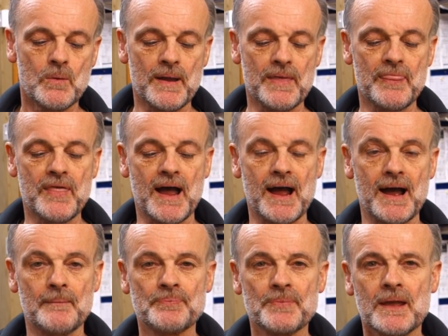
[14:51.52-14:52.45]
with
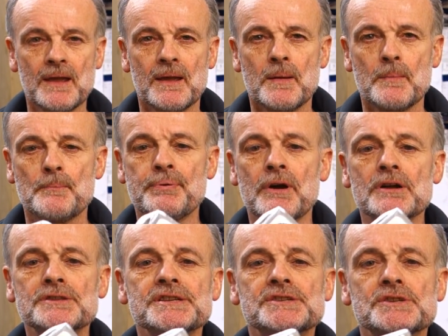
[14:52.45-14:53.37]
that.
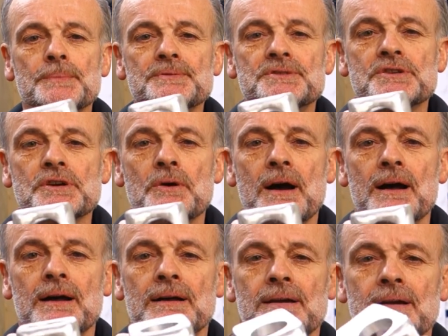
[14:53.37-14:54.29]
Brought it up to
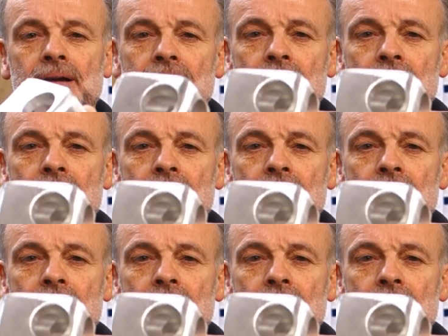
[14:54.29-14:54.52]
a